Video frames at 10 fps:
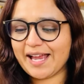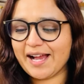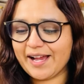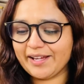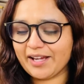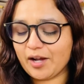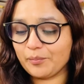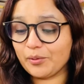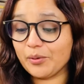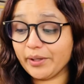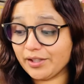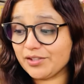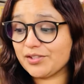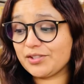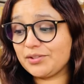I am going
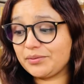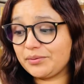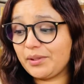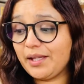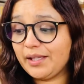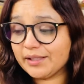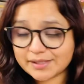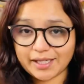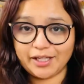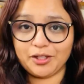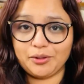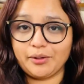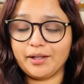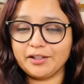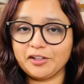to take you
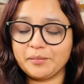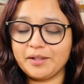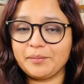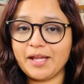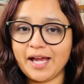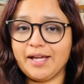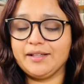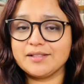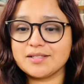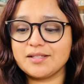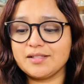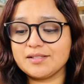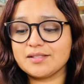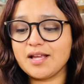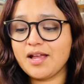a little bit behind the
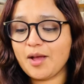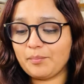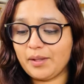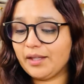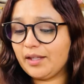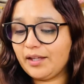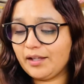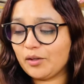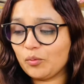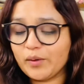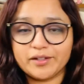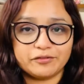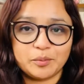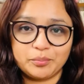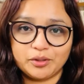scenes making one of
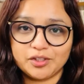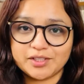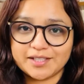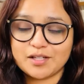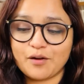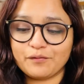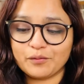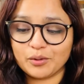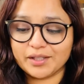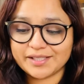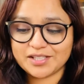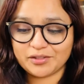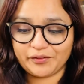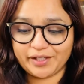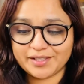the projects for this
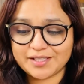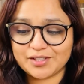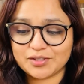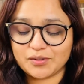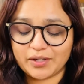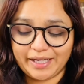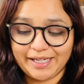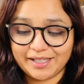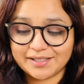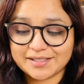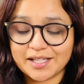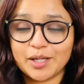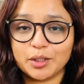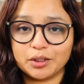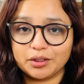series. So it is
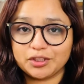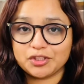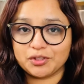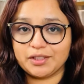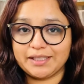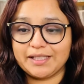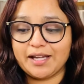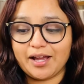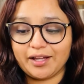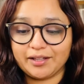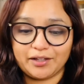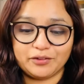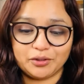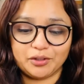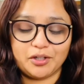literally 11
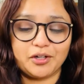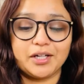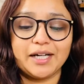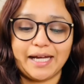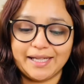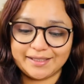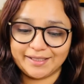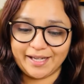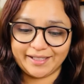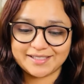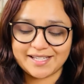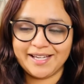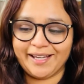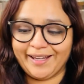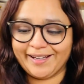o'clock at night
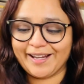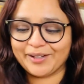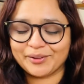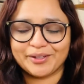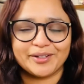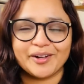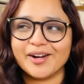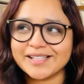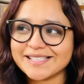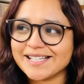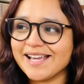and I could not